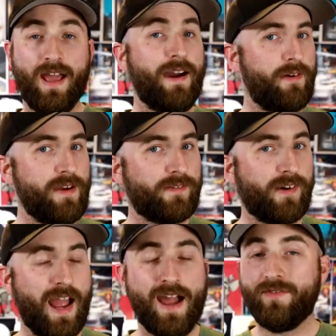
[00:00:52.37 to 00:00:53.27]

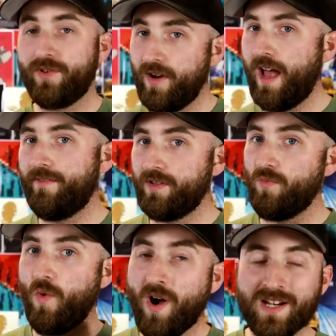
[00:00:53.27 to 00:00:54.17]
However, after
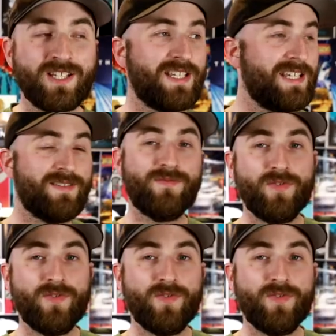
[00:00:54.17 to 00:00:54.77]
having watched season